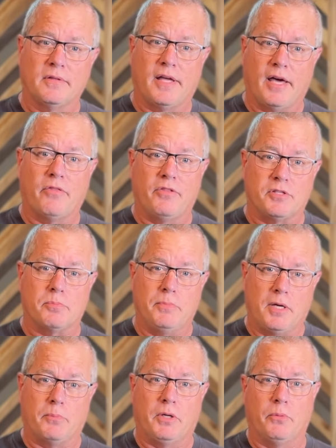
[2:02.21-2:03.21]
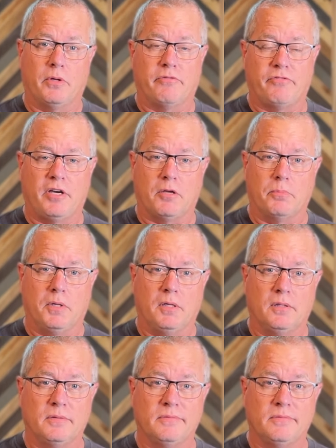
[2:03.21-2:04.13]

how this memory would affect me.